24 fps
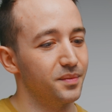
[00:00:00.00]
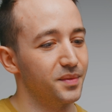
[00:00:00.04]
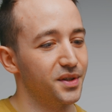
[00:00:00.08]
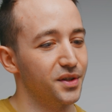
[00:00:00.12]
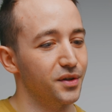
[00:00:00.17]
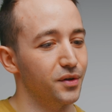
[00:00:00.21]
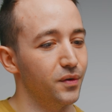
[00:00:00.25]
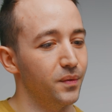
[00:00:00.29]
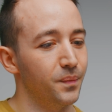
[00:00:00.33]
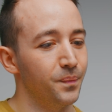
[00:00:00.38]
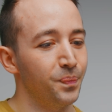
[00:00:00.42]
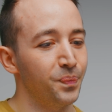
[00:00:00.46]

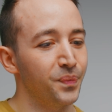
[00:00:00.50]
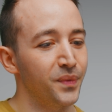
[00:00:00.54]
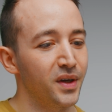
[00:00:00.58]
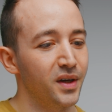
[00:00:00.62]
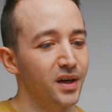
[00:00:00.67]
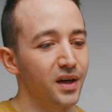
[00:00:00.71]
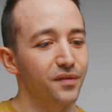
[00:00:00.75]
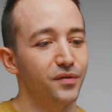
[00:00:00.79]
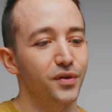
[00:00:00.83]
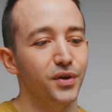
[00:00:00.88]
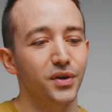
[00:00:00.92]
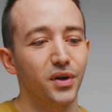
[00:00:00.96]
So
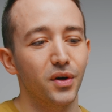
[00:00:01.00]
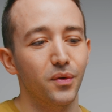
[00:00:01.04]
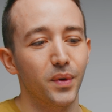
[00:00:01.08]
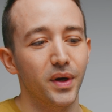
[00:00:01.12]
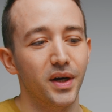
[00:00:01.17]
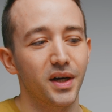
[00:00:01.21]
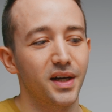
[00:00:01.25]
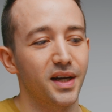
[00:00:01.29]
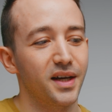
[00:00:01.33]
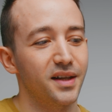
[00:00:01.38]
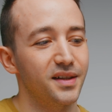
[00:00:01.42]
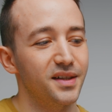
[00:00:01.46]
if you know where
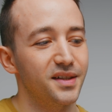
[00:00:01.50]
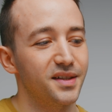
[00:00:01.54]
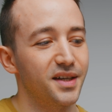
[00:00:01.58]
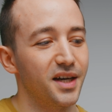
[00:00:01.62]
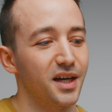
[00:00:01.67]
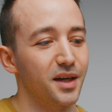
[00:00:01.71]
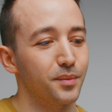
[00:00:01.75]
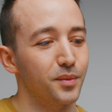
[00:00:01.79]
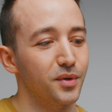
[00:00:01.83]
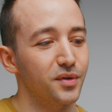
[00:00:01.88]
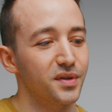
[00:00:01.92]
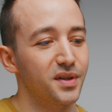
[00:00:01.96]
to get these
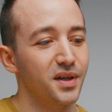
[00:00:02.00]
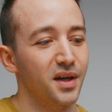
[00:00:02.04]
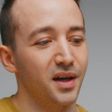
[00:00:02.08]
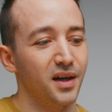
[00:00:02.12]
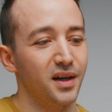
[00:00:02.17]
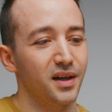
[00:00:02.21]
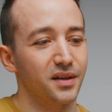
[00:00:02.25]
cables,